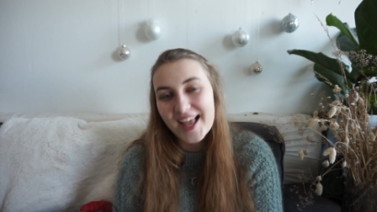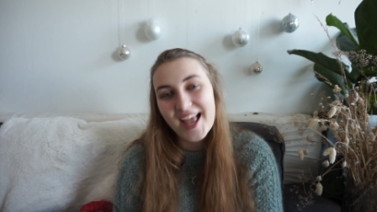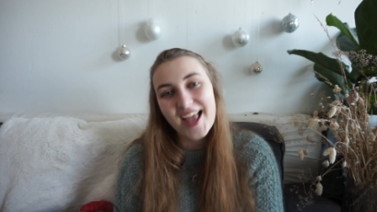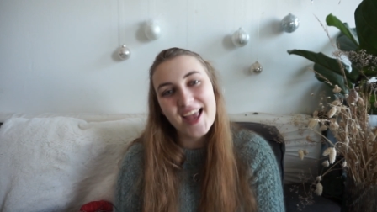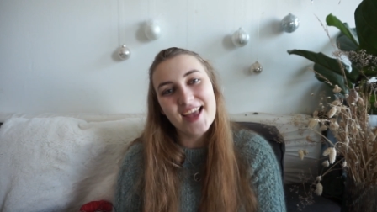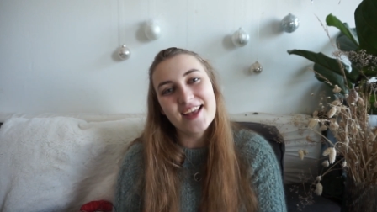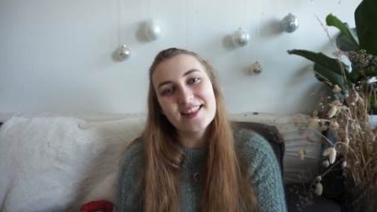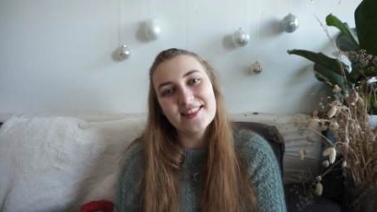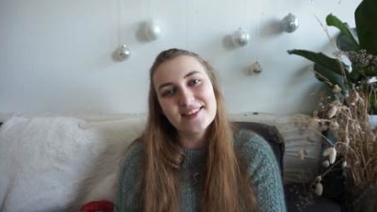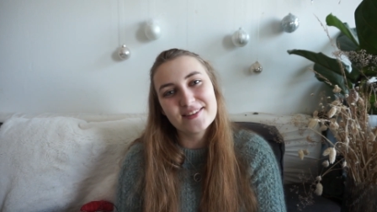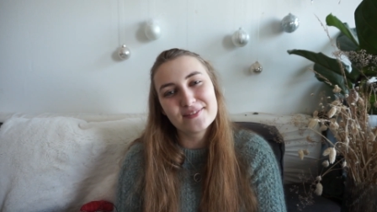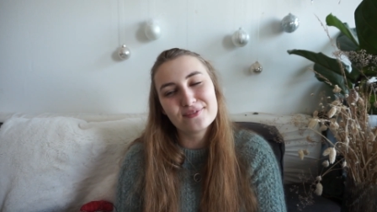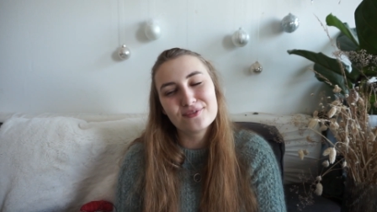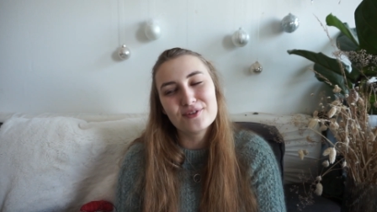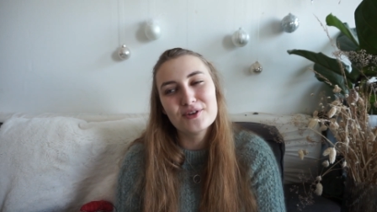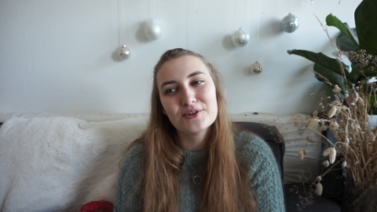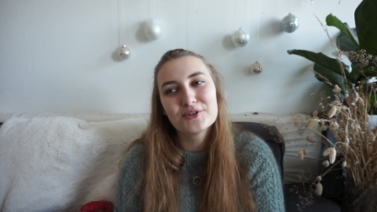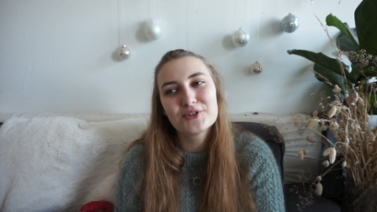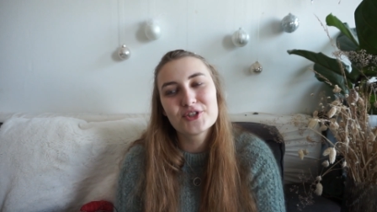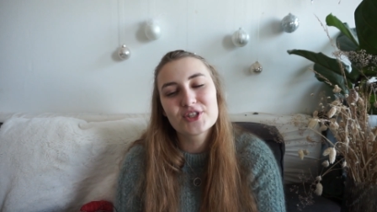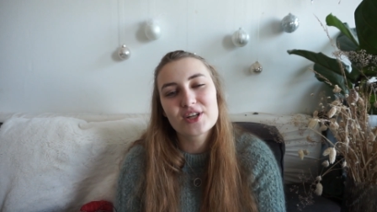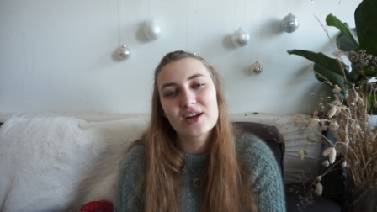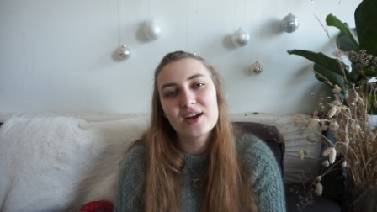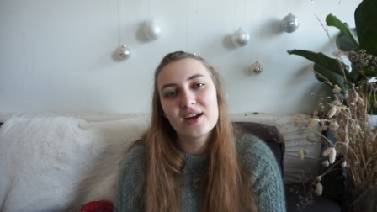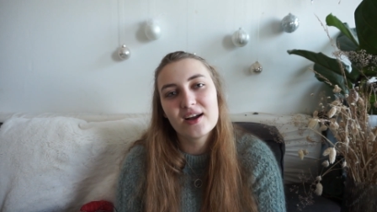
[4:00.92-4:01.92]
in the
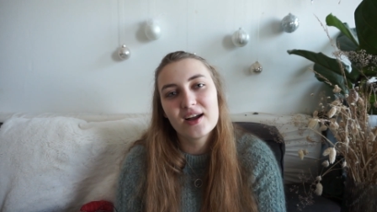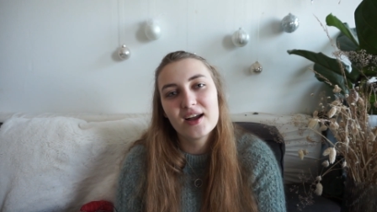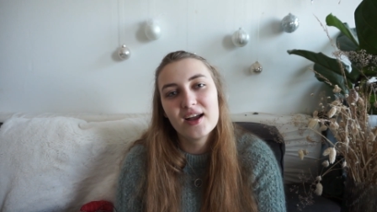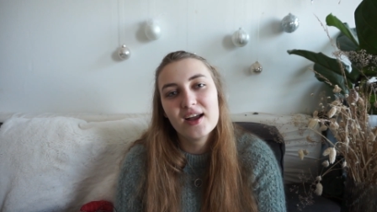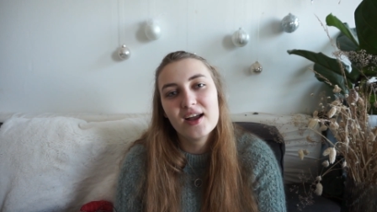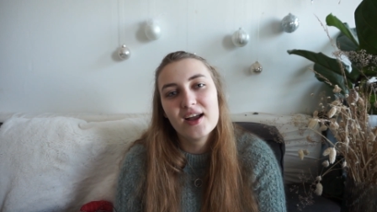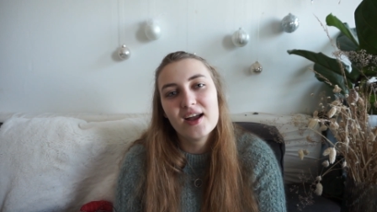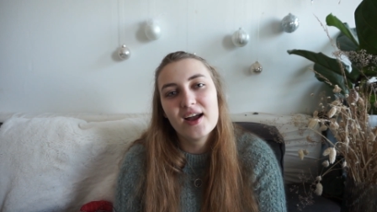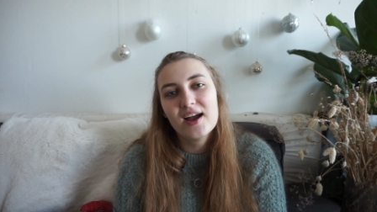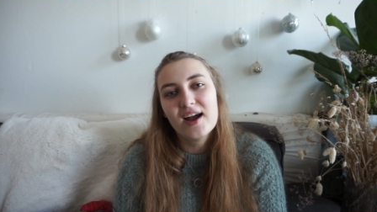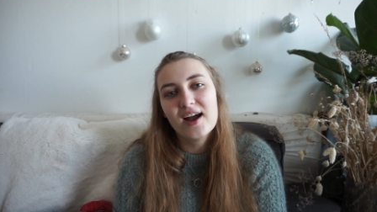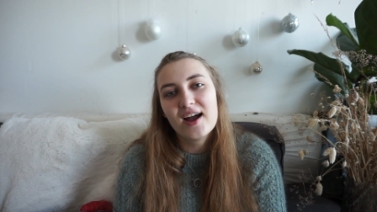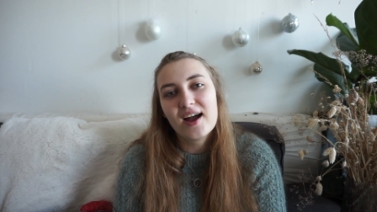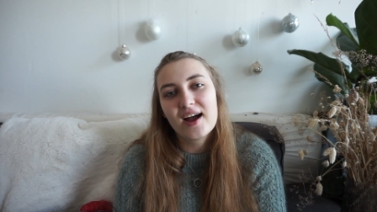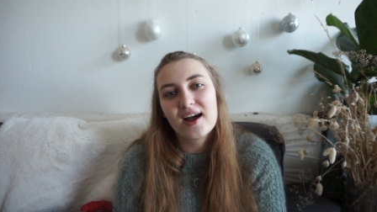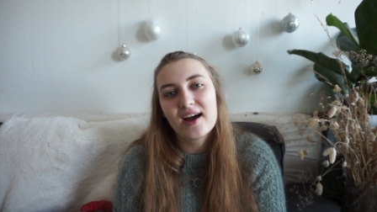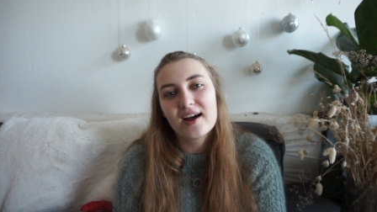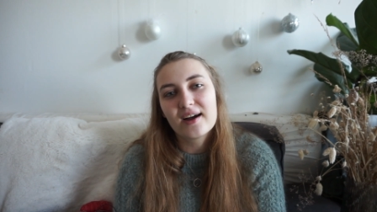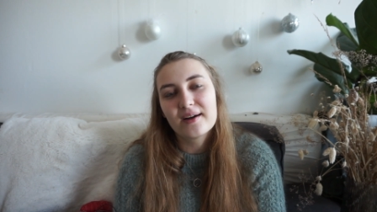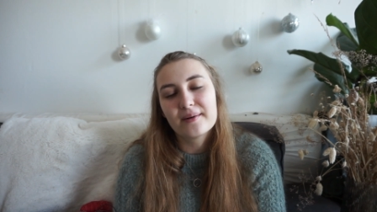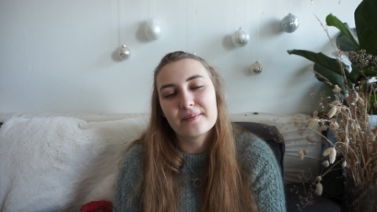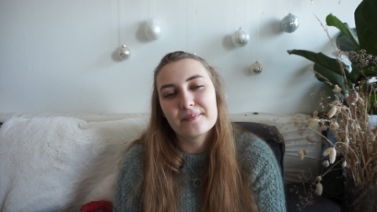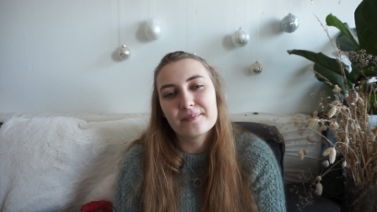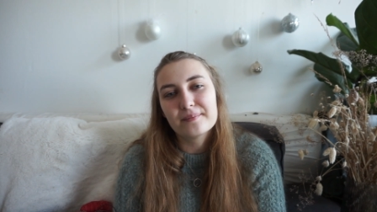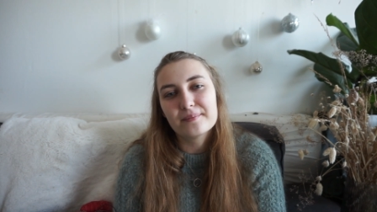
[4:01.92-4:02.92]
future.
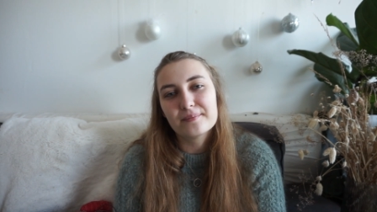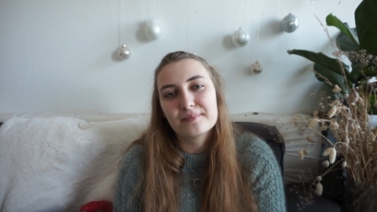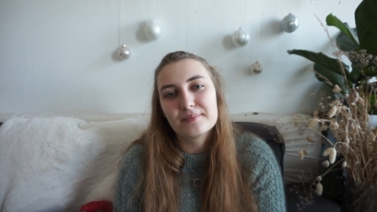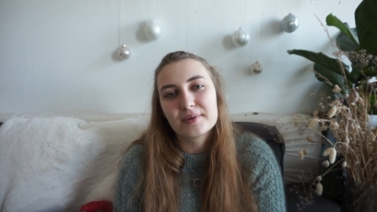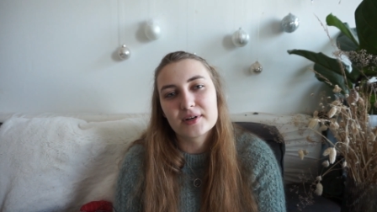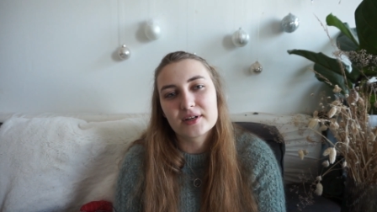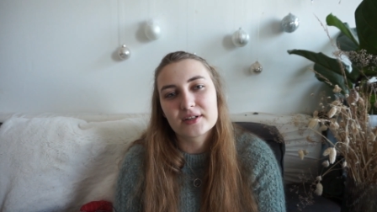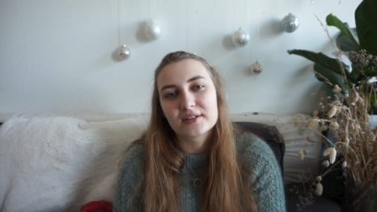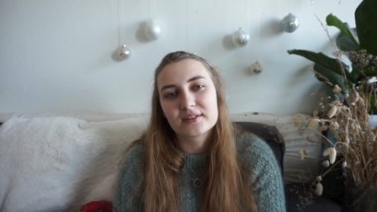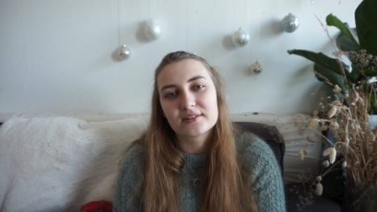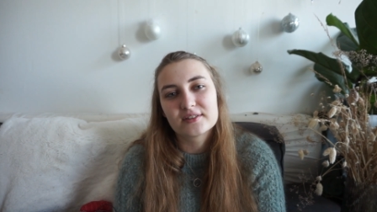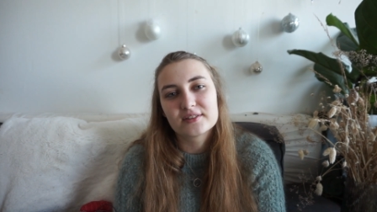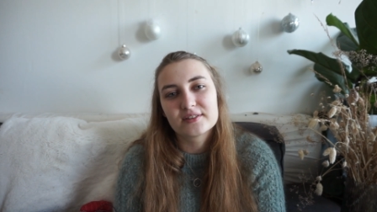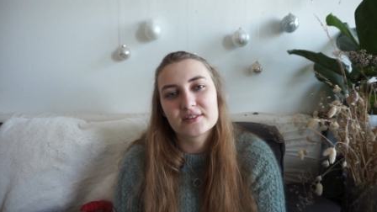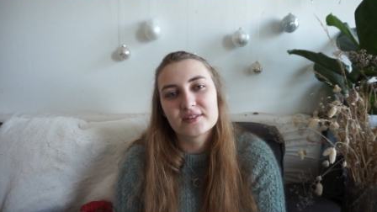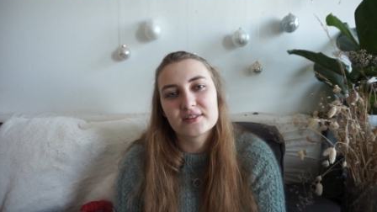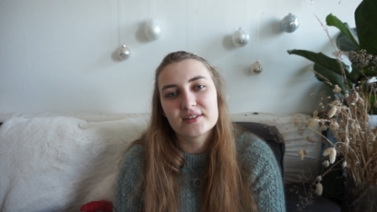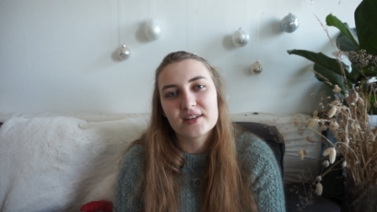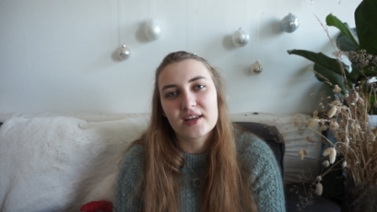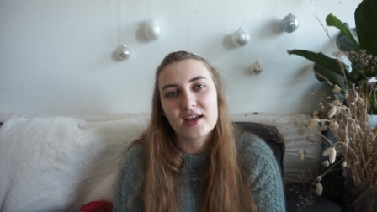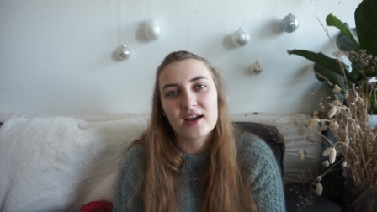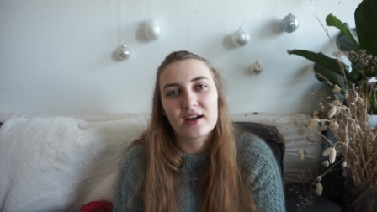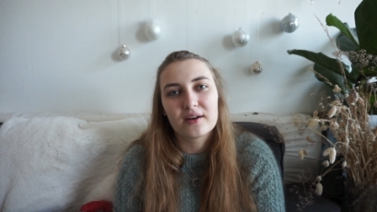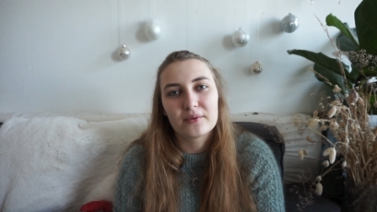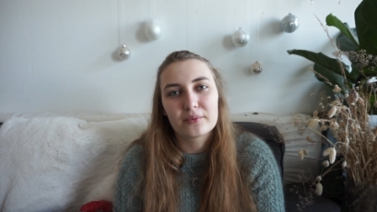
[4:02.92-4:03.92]
But
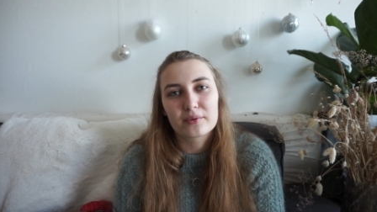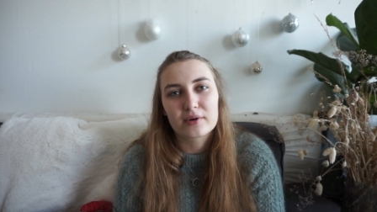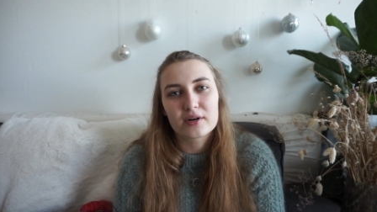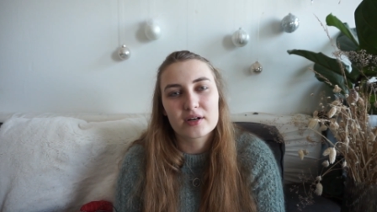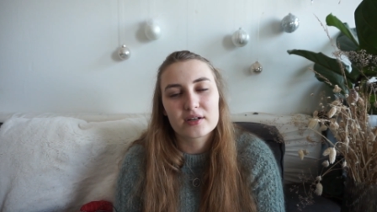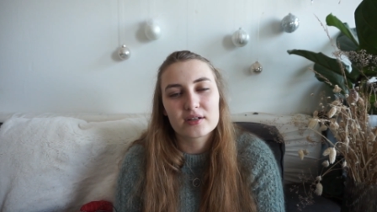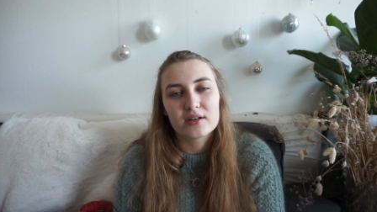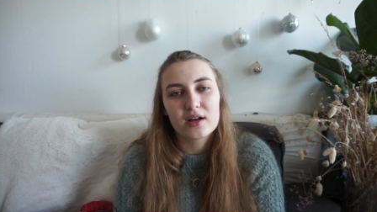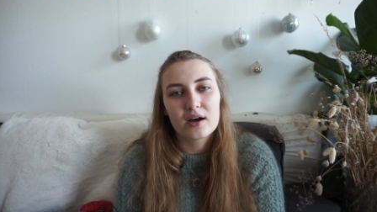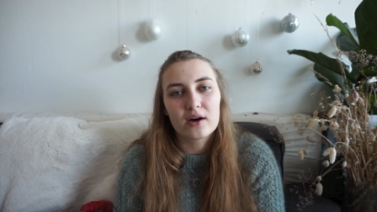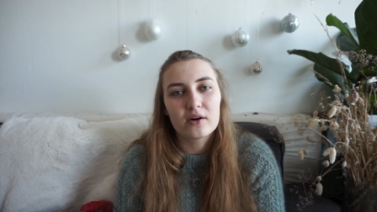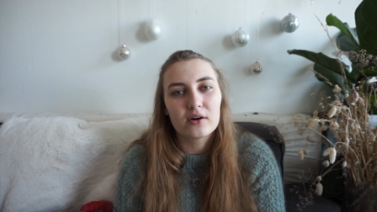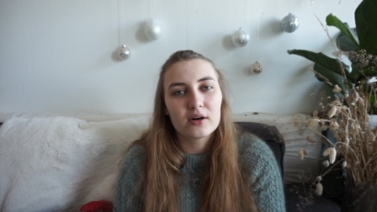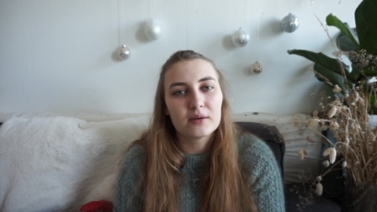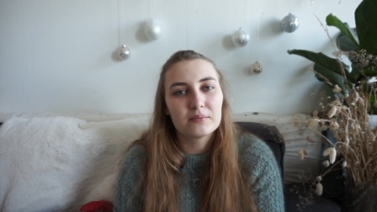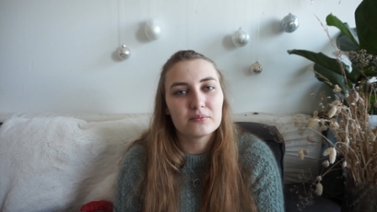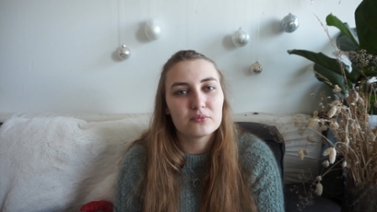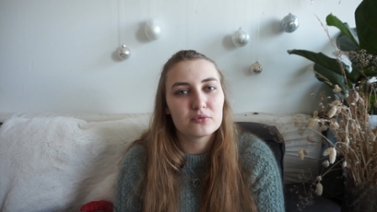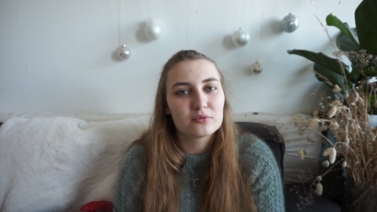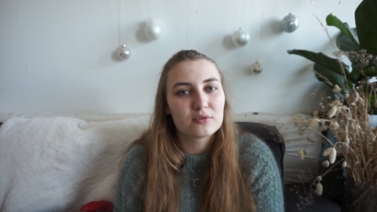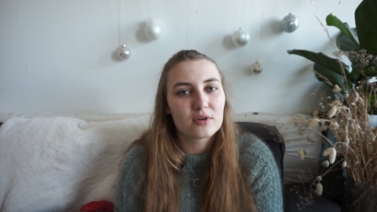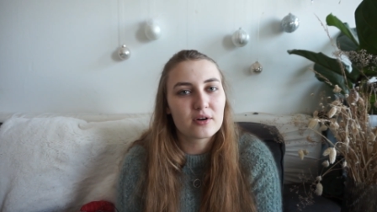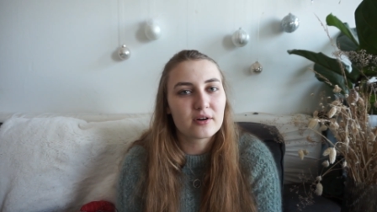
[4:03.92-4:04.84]
right now I'm